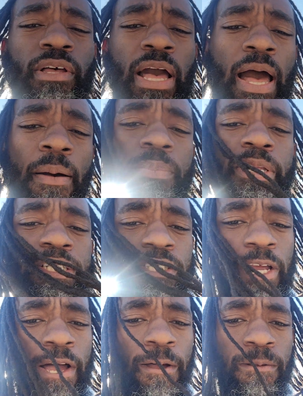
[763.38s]
God bless
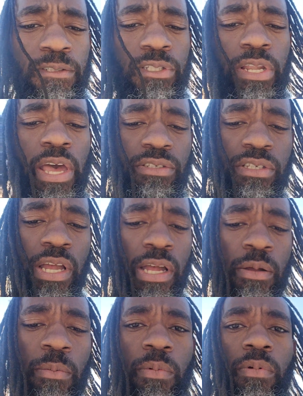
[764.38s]
y'all. Till next
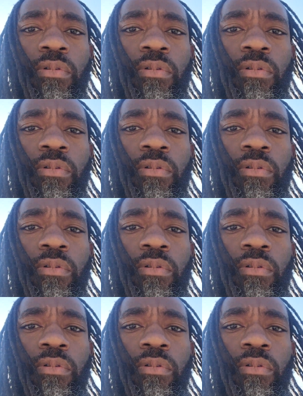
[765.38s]
time.